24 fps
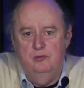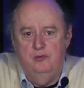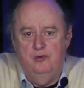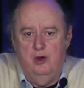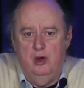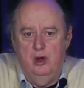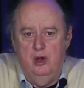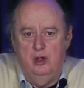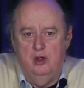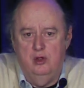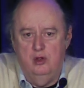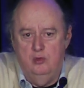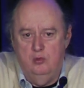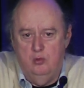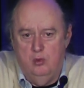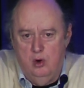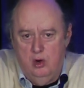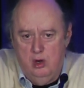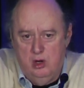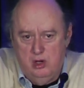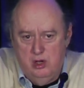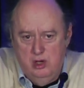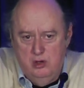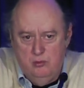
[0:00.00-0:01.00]
very good
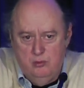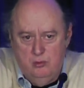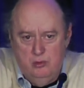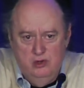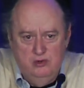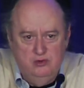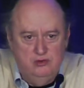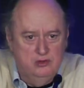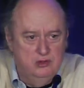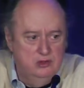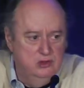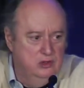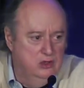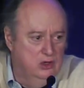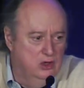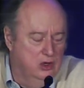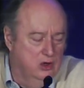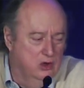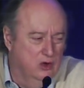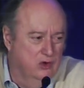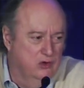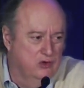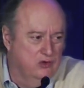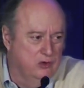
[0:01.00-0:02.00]
work in recent
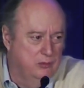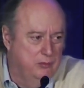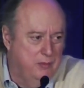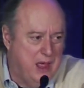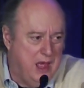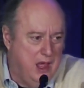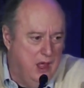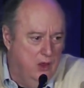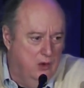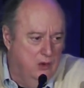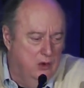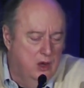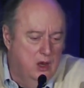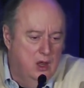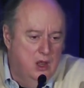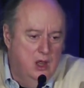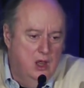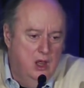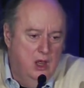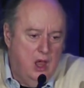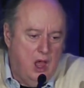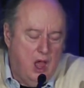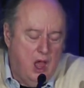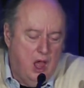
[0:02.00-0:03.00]
years about
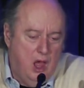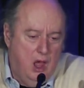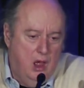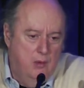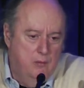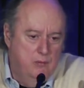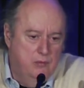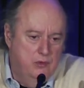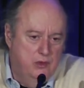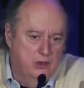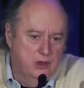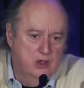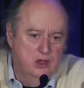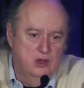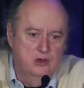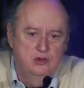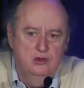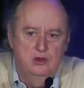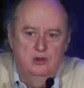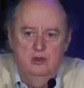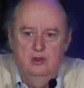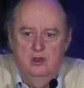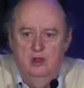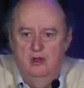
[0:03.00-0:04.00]
um, the,
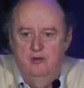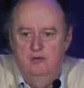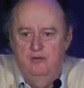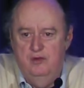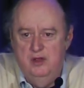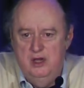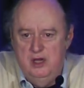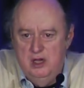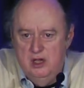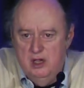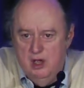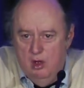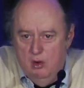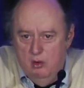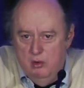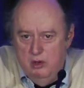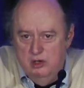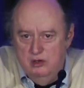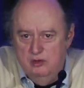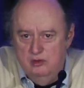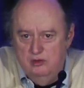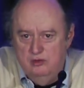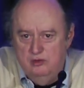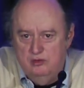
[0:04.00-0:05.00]
the video
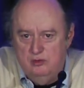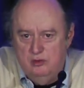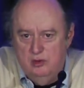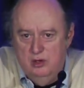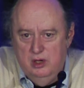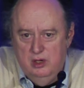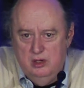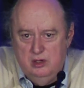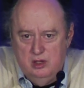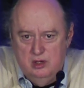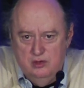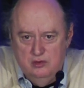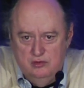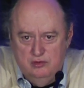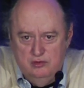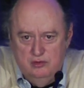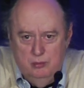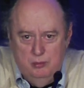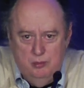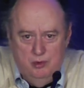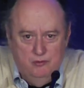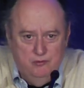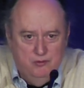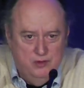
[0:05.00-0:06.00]
industry,
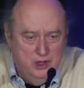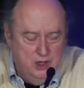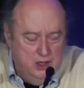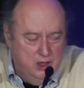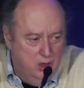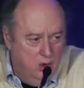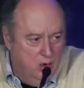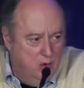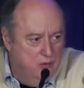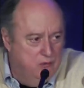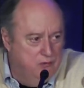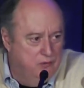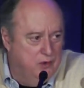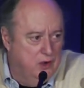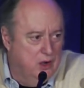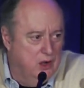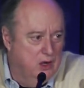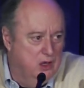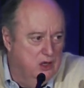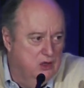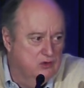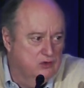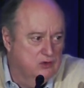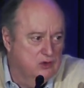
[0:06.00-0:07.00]
consumer video of
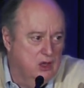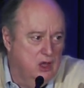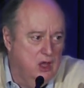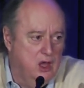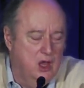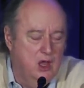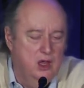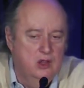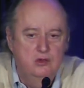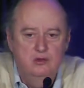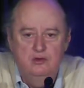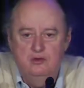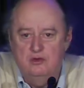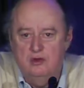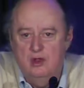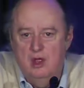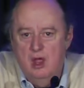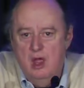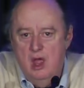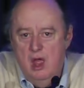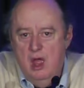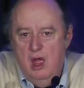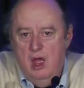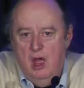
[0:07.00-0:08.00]
various kinds.
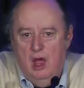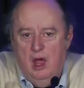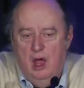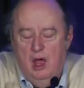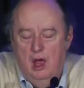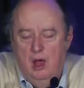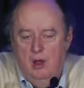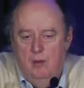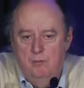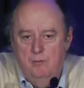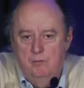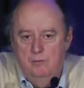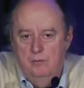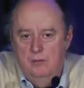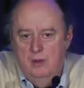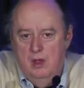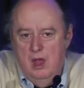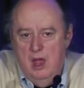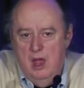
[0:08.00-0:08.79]
Um,